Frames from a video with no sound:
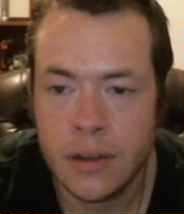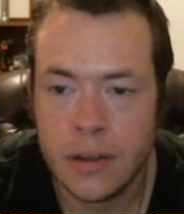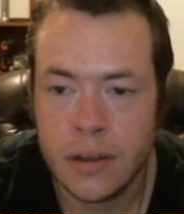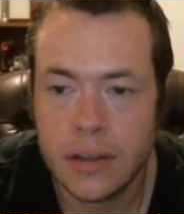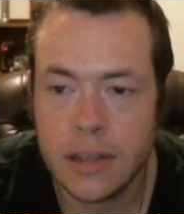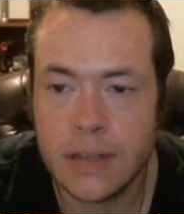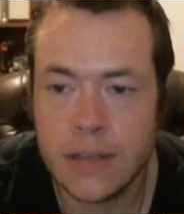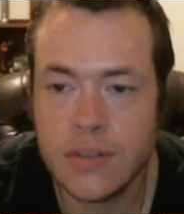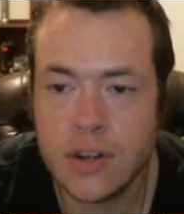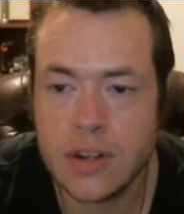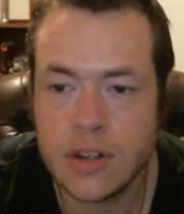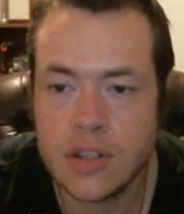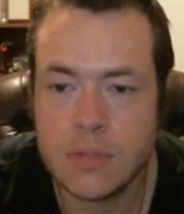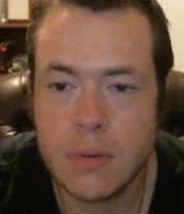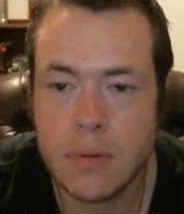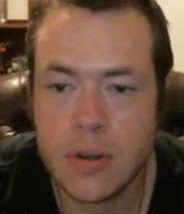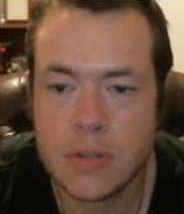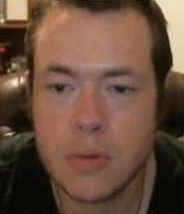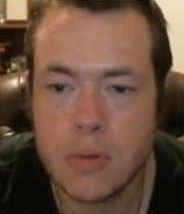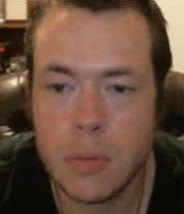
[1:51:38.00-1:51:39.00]
Given a
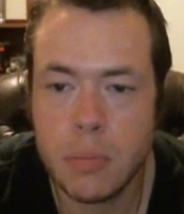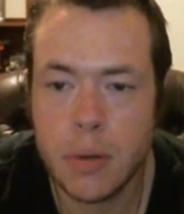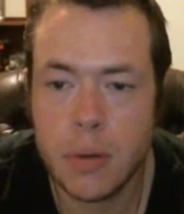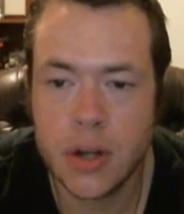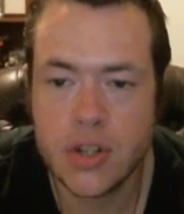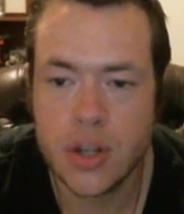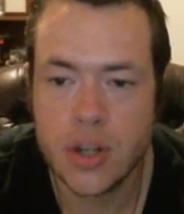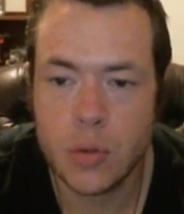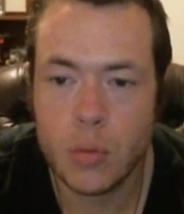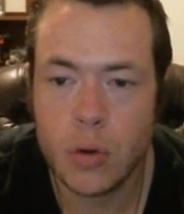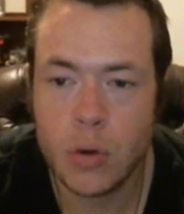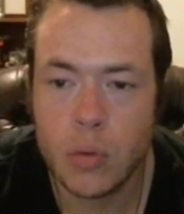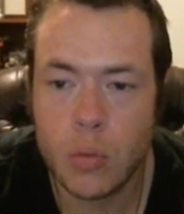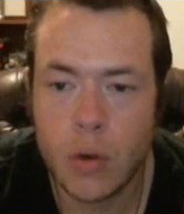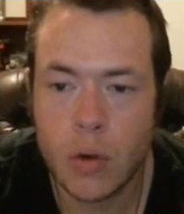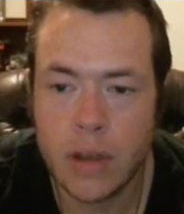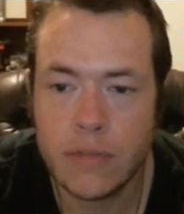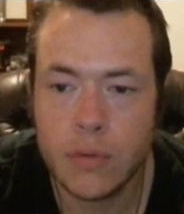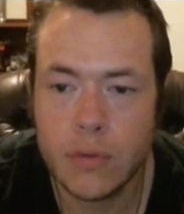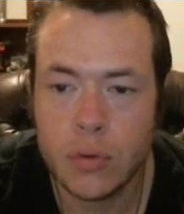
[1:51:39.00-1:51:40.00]
disposable budget, what
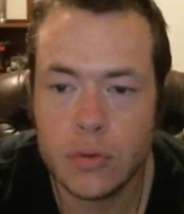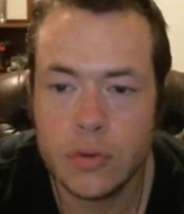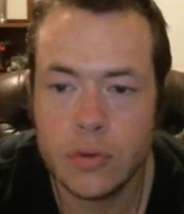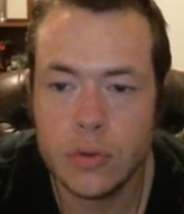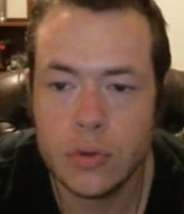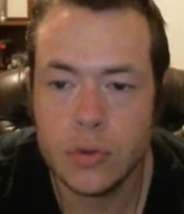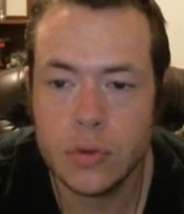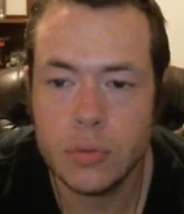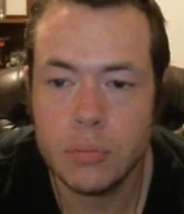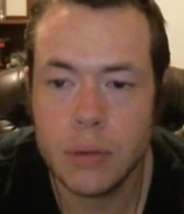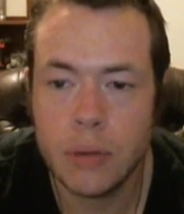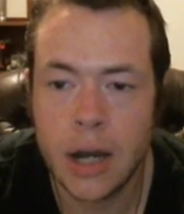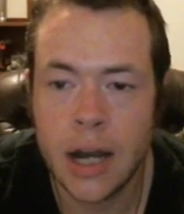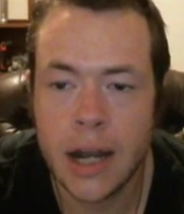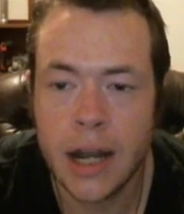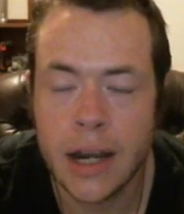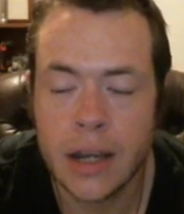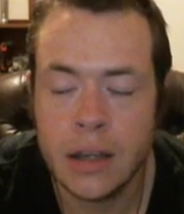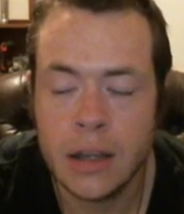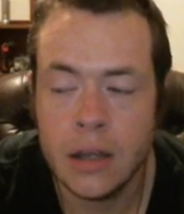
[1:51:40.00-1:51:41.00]
rifle do you
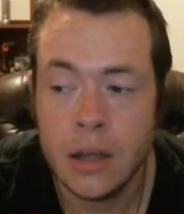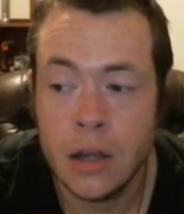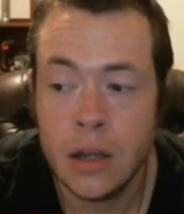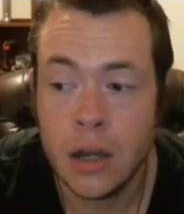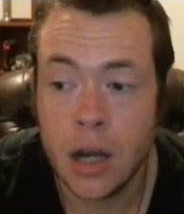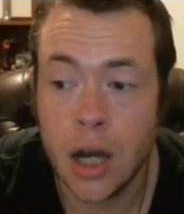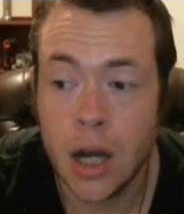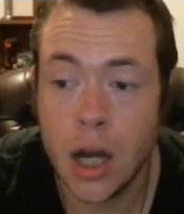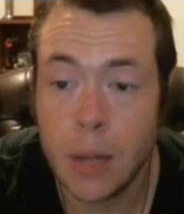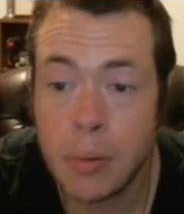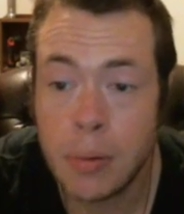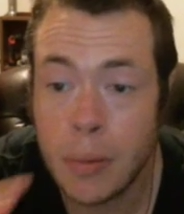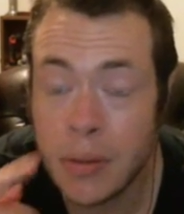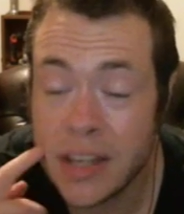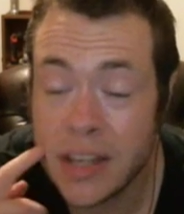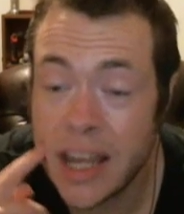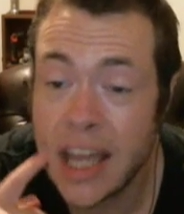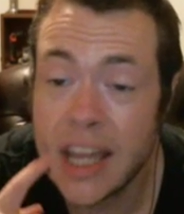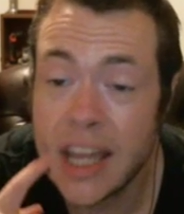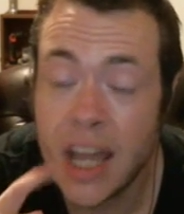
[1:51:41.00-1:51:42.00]
buy?
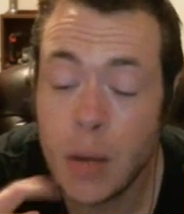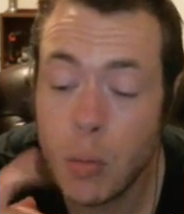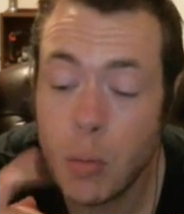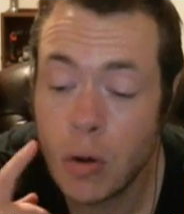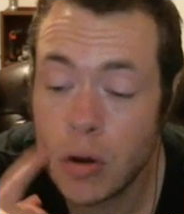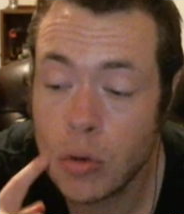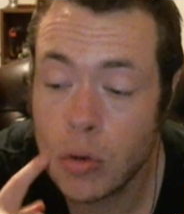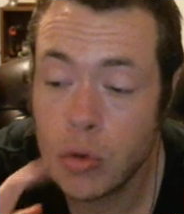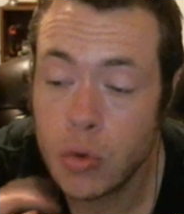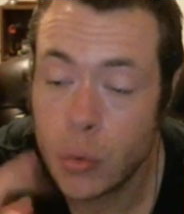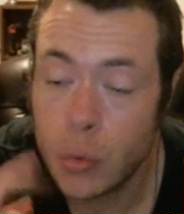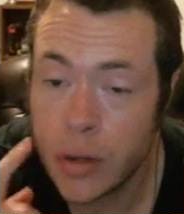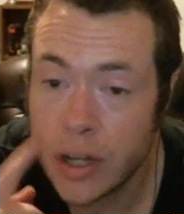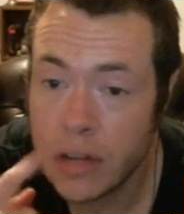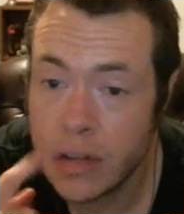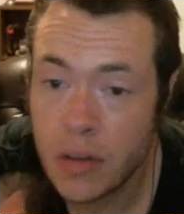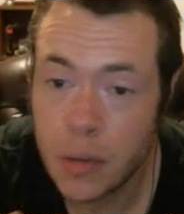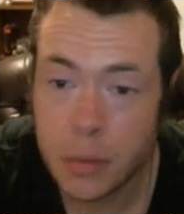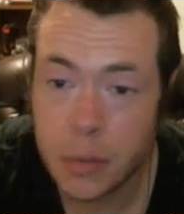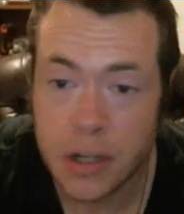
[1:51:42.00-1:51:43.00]
Probably an AK-103,
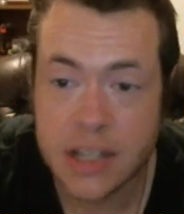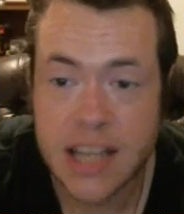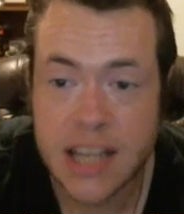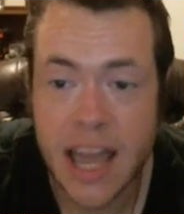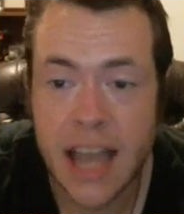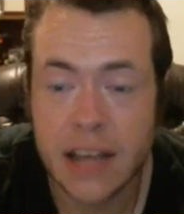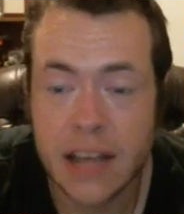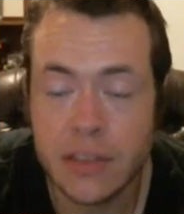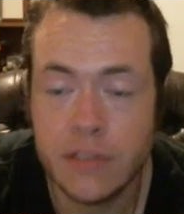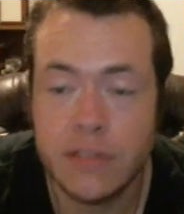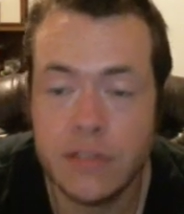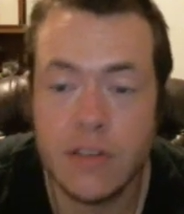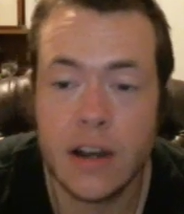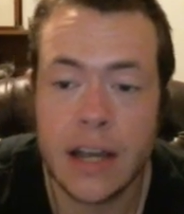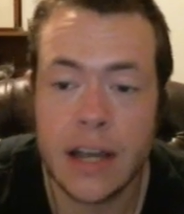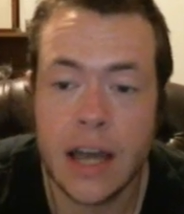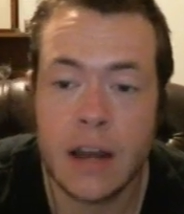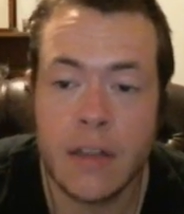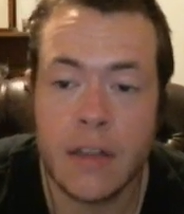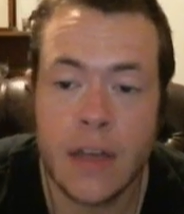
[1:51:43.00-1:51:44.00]
and then I'm gonna tack the
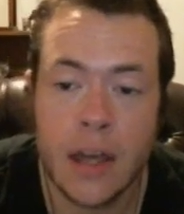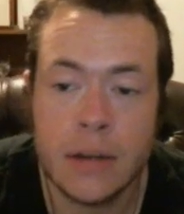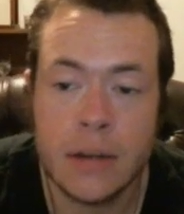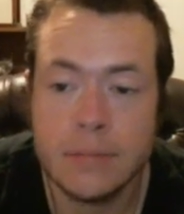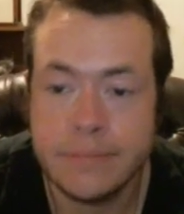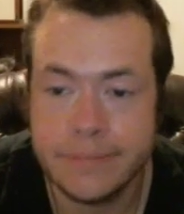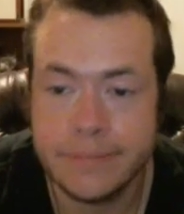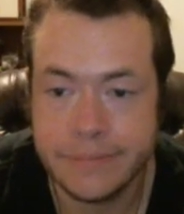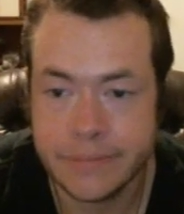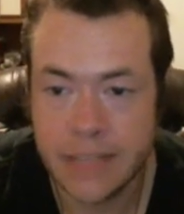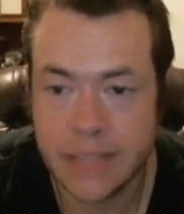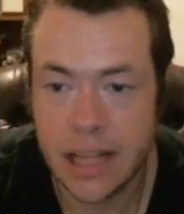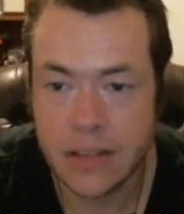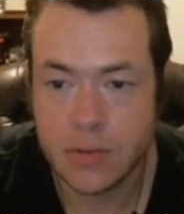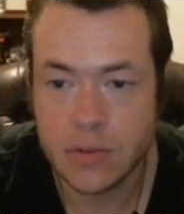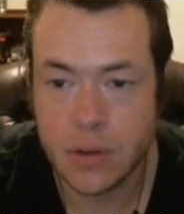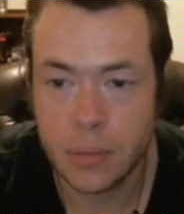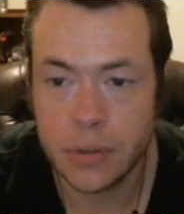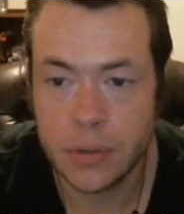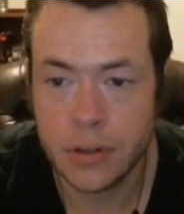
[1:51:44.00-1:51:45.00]
fuck out of that.
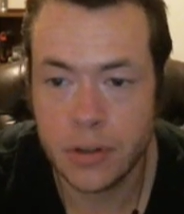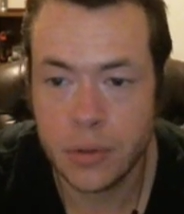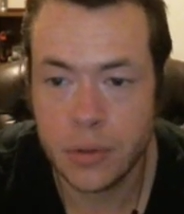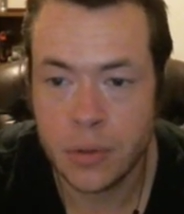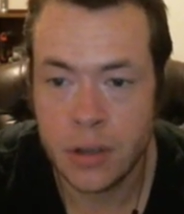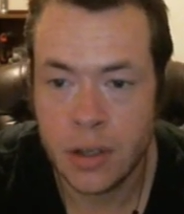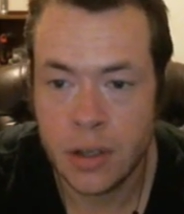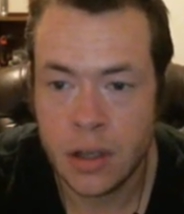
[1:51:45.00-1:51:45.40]
That's what I'm gonna do.